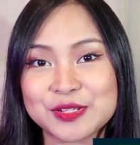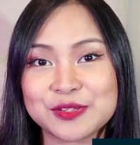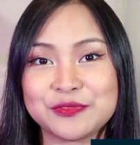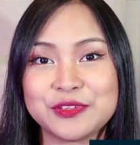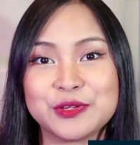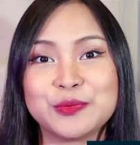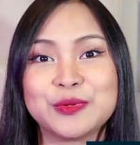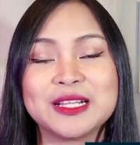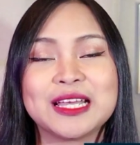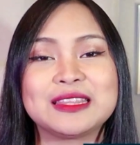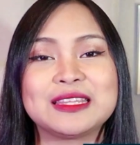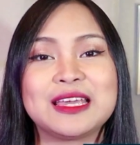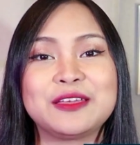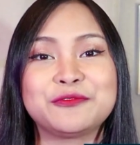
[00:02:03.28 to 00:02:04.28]
of you will
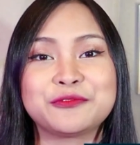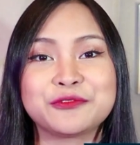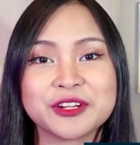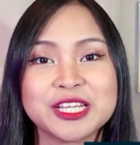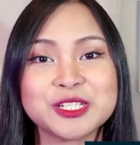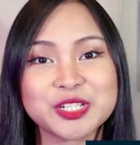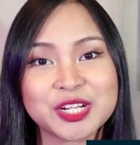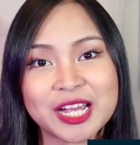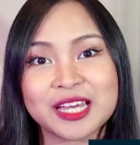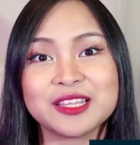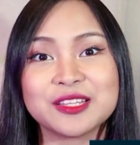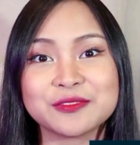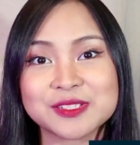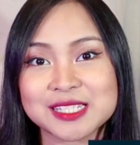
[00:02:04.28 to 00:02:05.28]
get a free
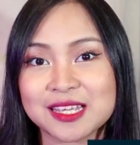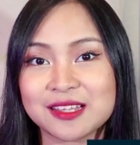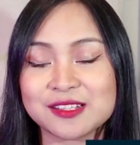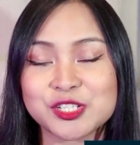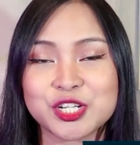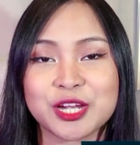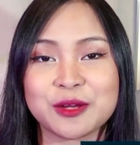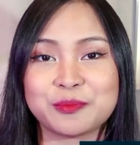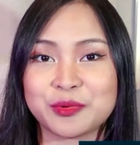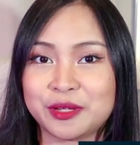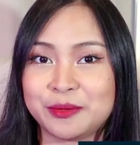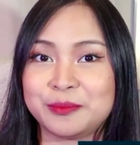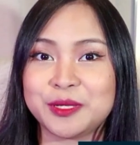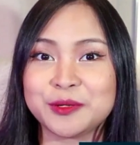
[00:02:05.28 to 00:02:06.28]
trial of Skillshare
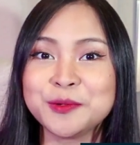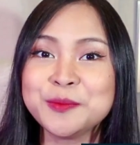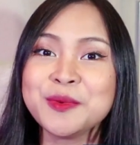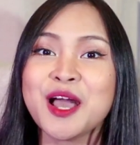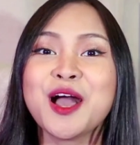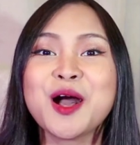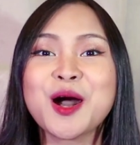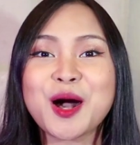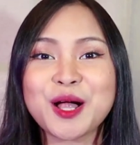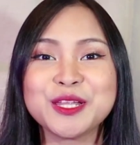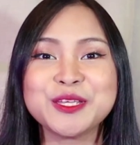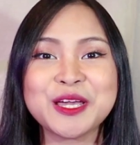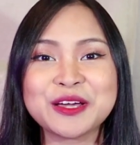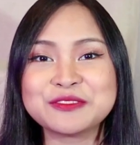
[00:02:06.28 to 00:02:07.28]
Premium.
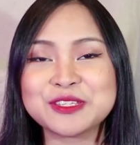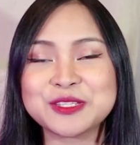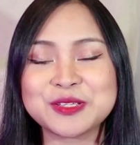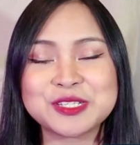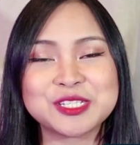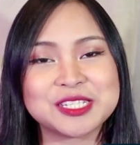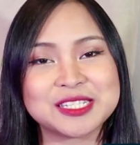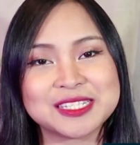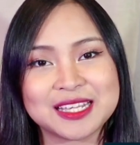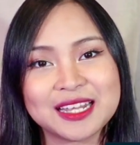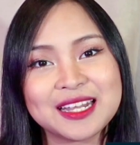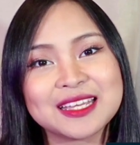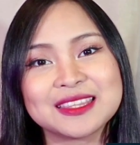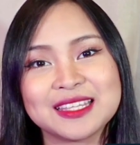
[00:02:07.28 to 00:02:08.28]
All you have to do is just
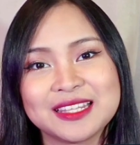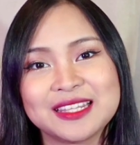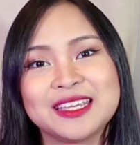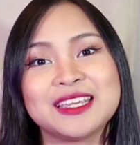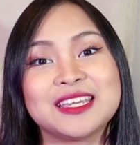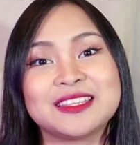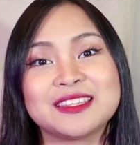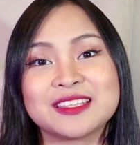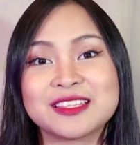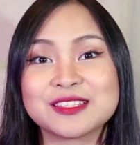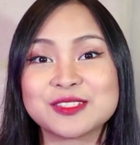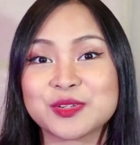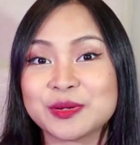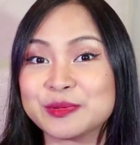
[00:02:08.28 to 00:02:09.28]
click the link in the
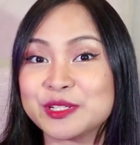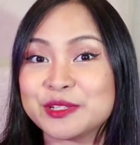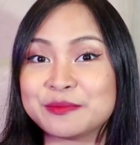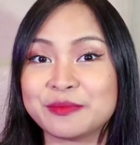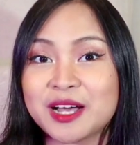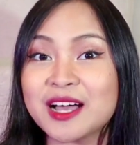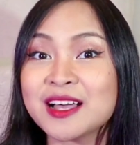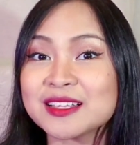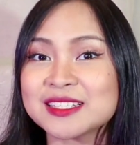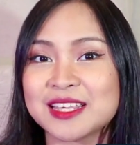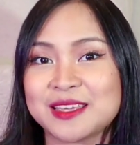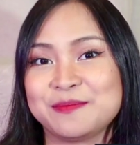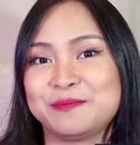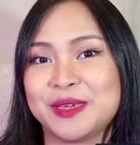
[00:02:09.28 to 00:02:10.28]
description box
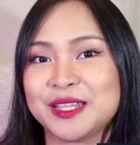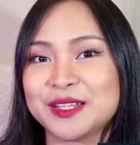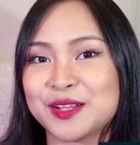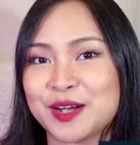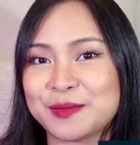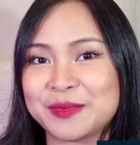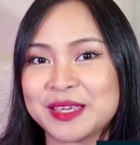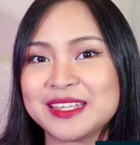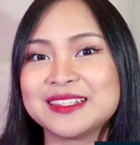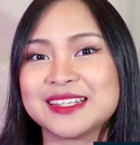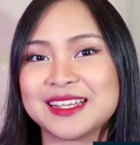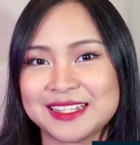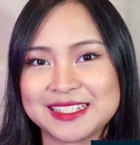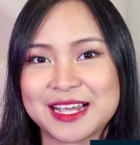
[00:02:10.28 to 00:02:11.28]
and pinned
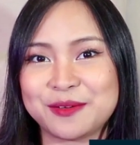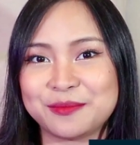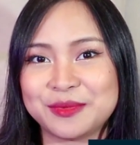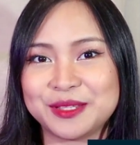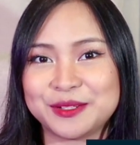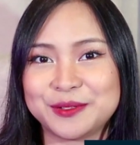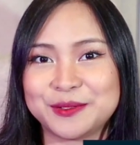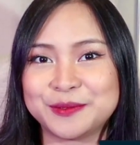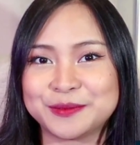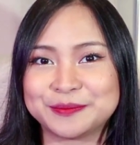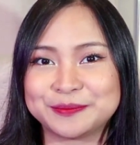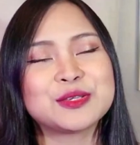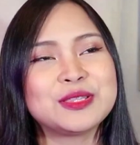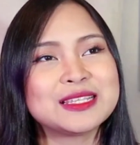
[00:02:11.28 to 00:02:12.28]
comment down below.
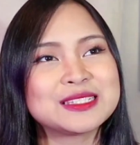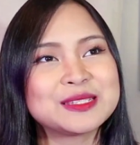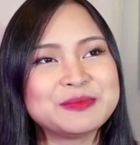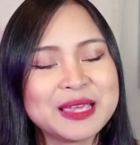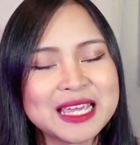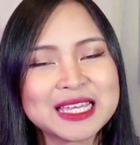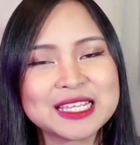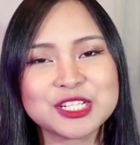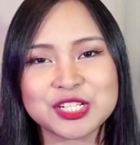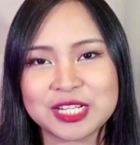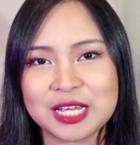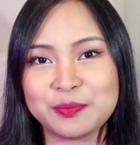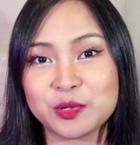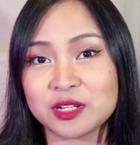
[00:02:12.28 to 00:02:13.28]
So let's make each
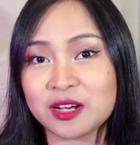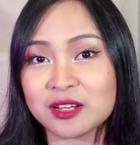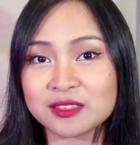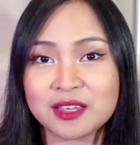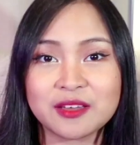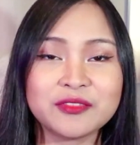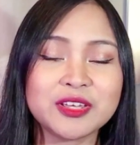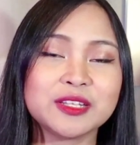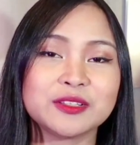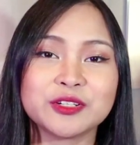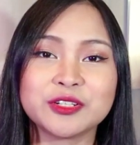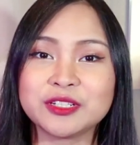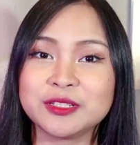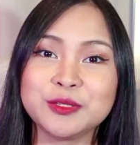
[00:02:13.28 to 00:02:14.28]
day productive and
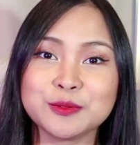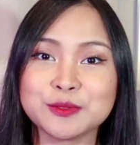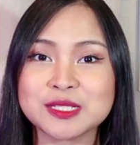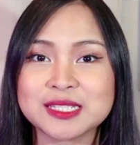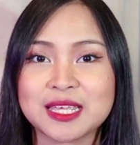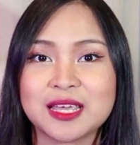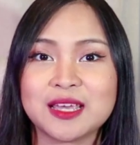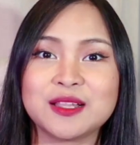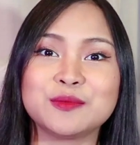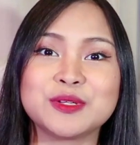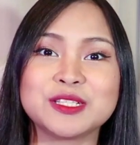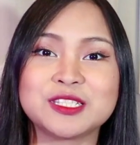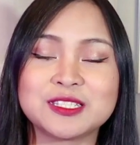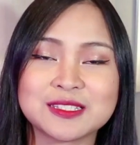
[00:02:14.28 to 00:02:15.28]
learn a new skill
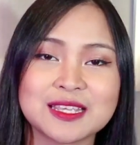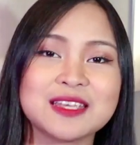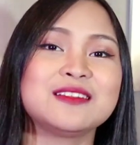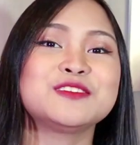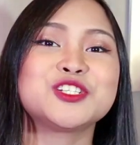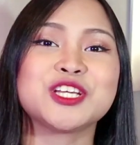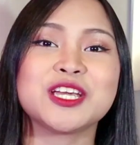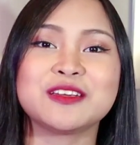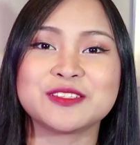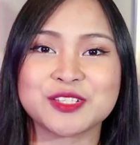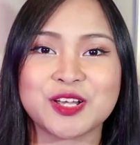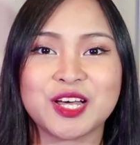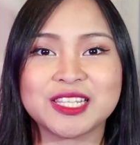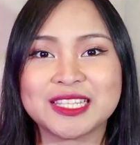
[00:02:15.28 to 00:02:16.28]
with
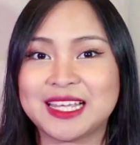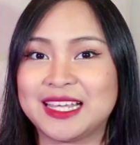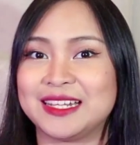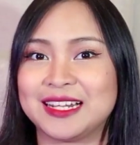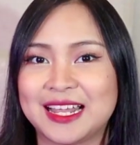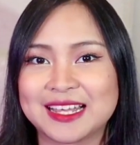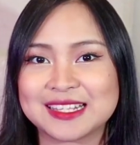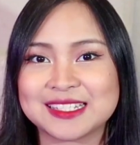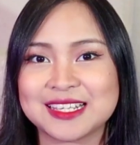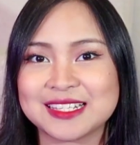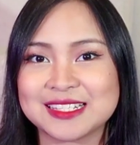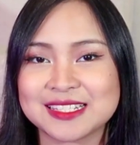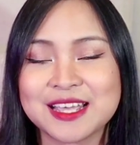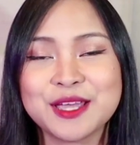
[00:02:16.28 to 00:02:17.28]
Skillshare's online
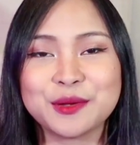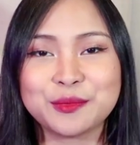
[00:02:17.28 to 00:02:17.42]
classes.